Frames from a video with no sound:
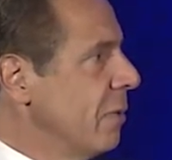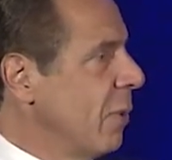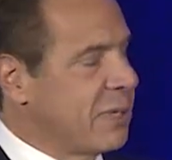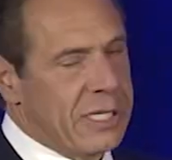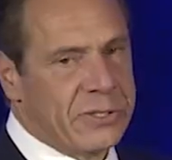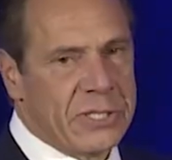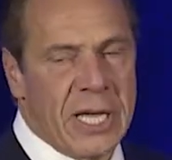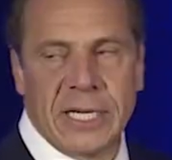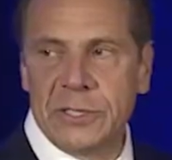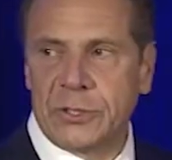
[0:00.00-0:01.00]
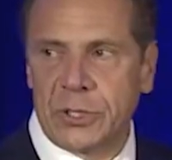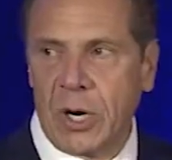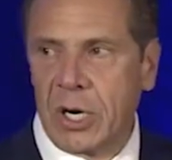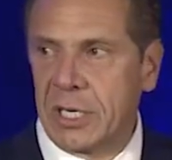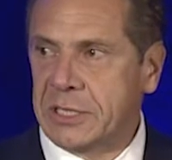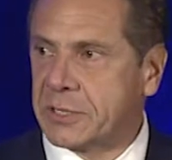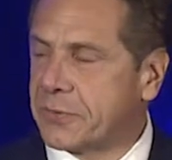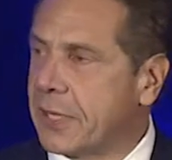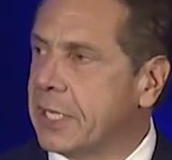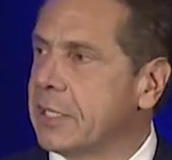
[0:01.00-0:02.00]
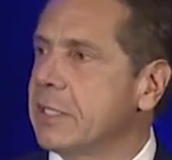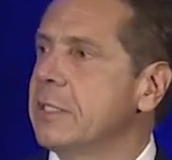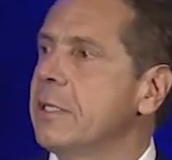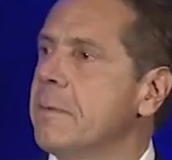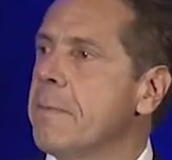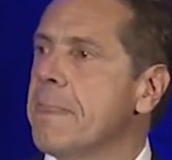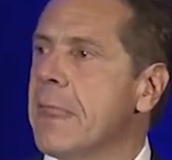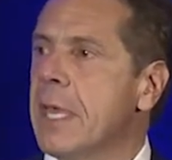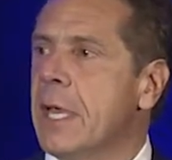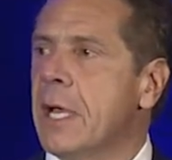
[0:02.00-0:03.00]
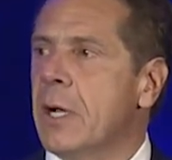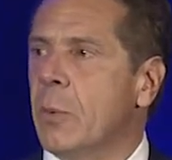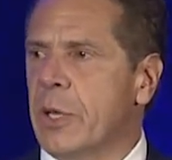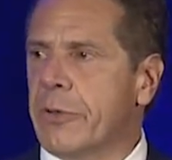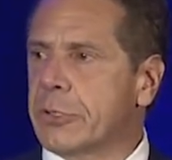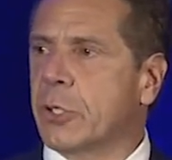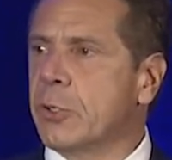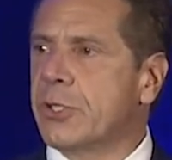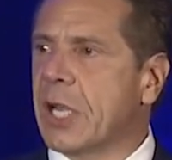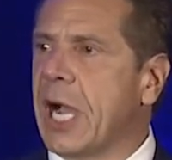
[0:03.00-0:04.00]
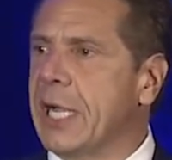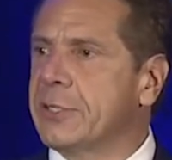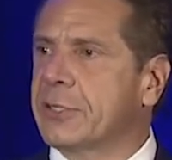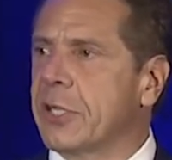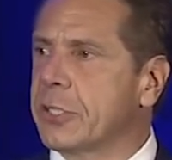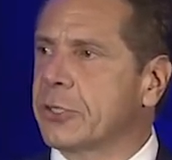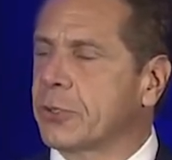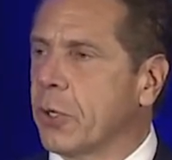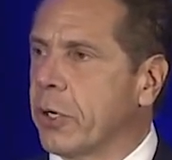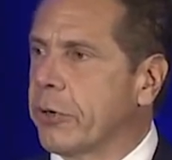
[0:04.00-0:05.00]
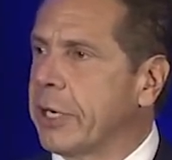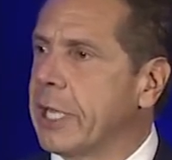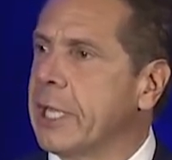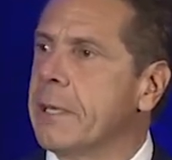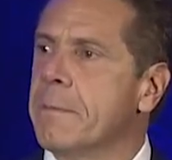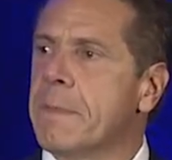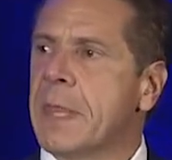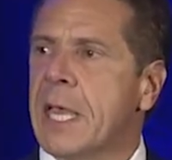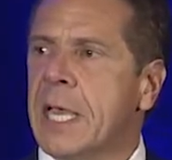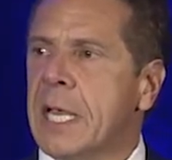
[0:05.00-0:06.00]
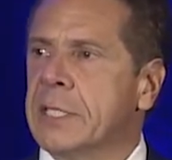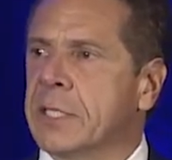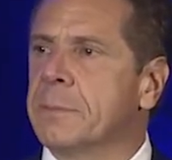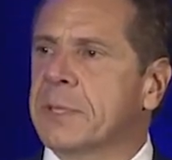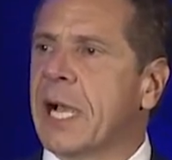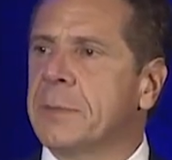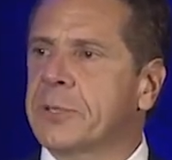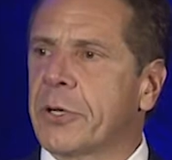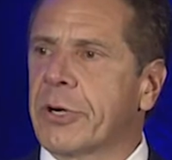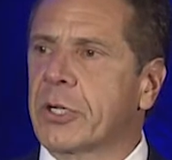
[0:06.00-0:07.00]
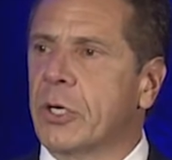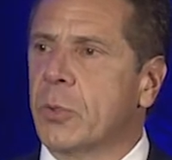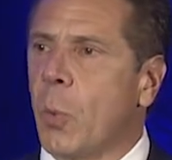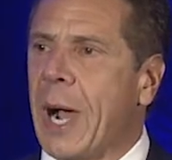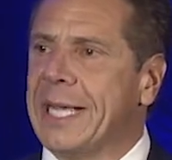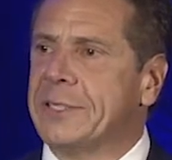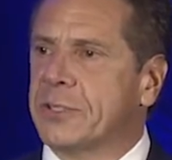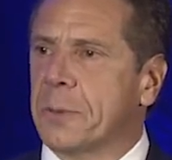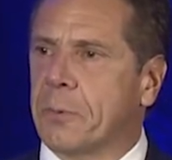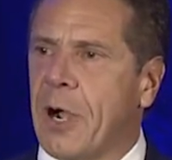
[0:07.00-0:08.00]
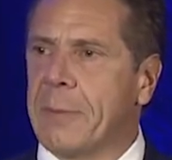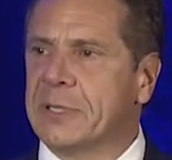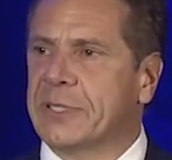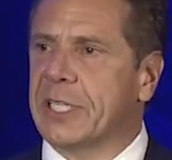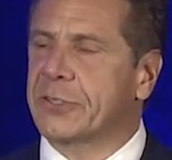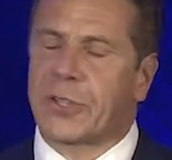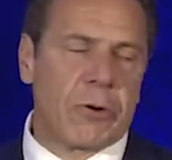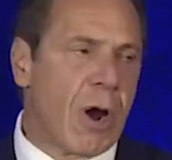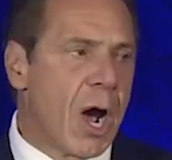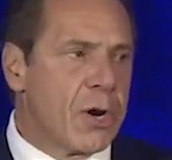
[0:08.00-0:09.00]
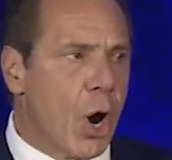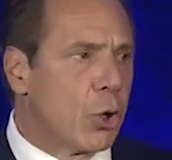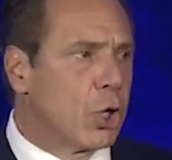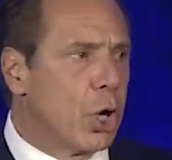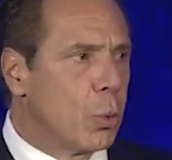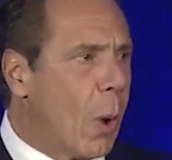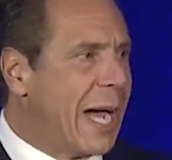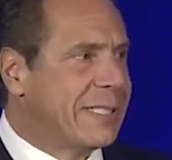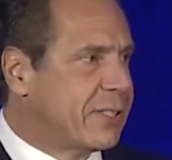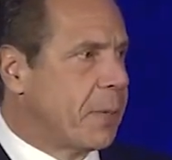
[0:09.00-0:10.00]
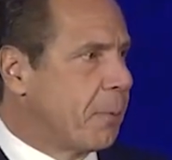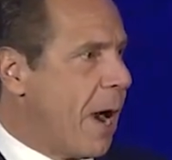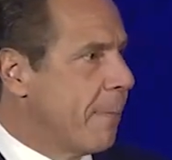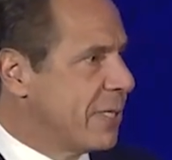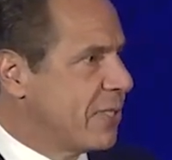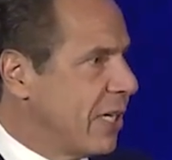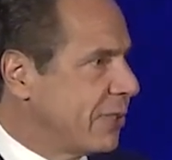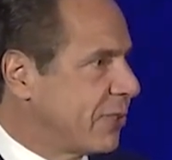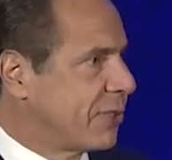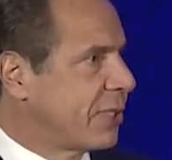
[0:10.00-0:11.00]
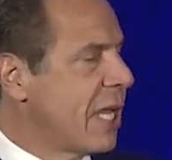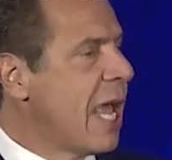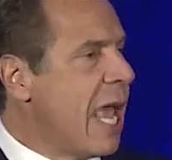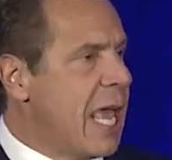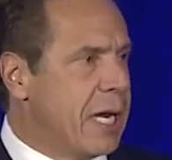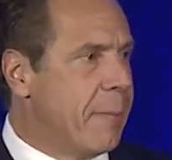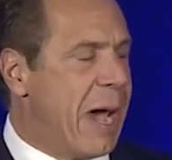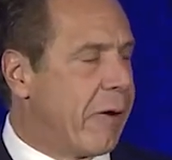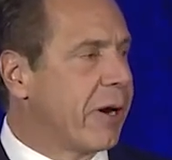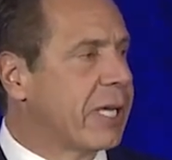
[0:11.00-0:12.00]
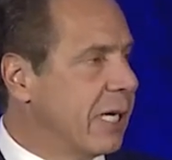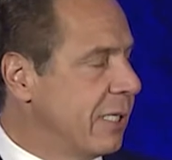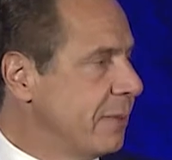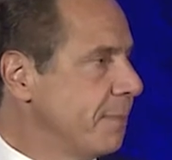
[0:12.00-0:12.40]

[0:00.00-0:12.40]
what they said in Charlottesville. Well, there are two sides to the story. Sometimes there are good white supremacists. There are no good white supremacists in America.